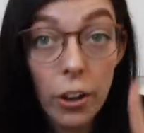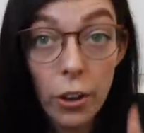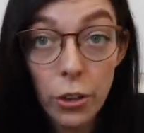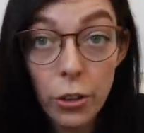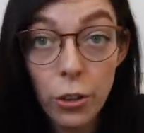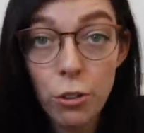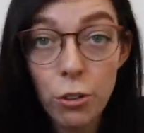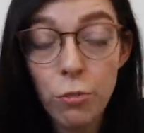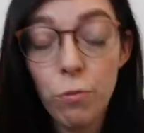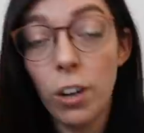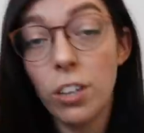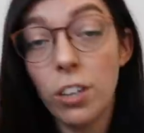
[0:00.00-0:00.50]

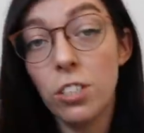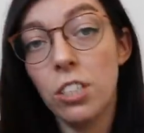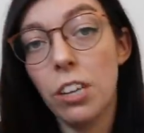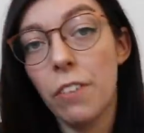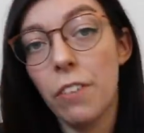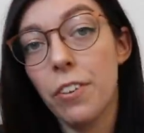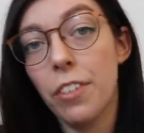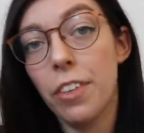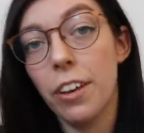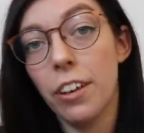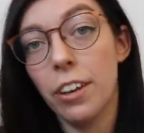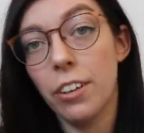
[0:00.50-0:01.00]
You've watched
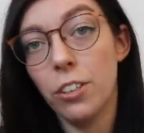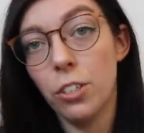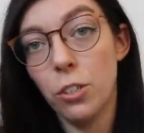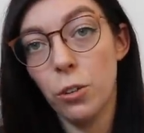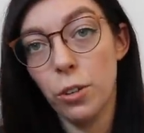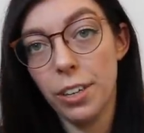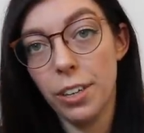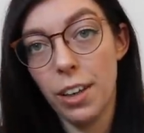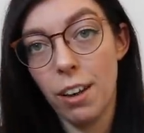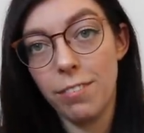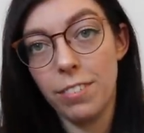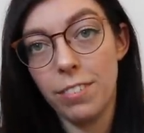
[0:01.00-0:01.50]
everything on
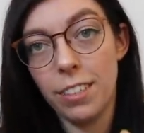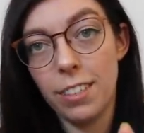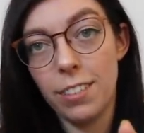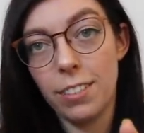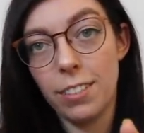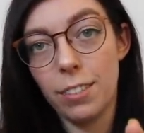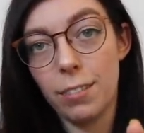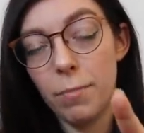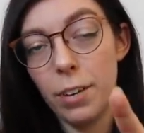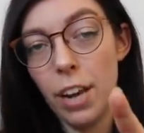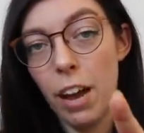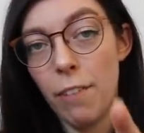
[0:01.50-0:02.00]
your
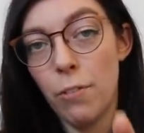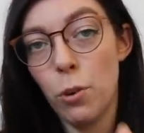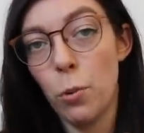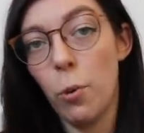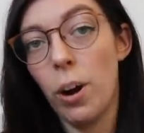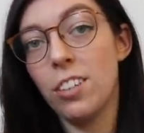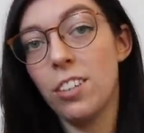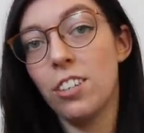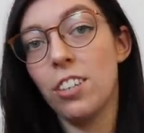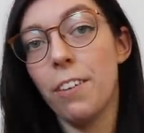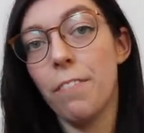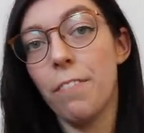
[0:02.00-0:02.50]
Netflix, but have you
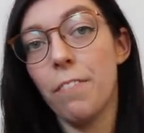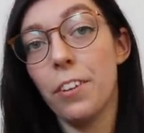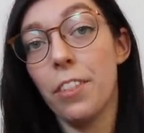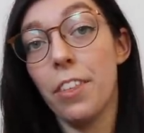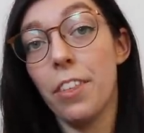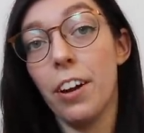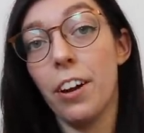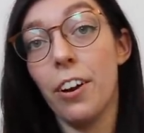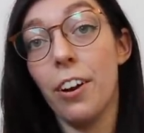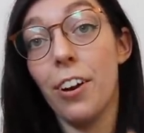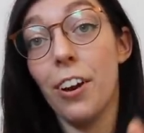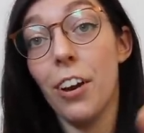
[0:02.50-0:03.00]
watched
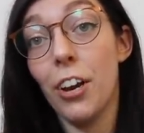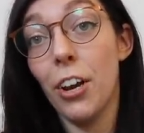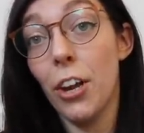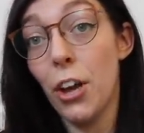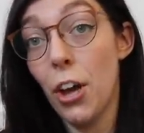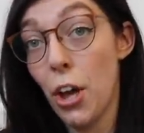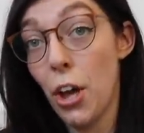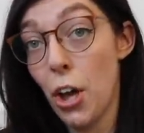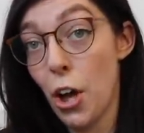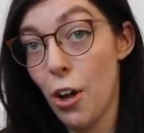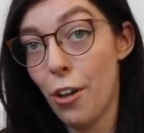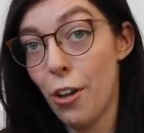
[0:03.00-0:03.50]
everything on
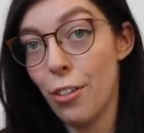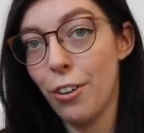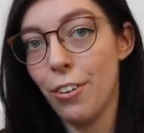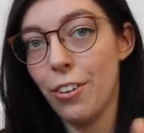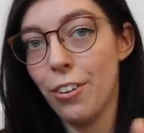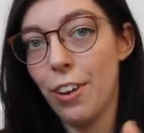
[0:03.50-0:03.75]
other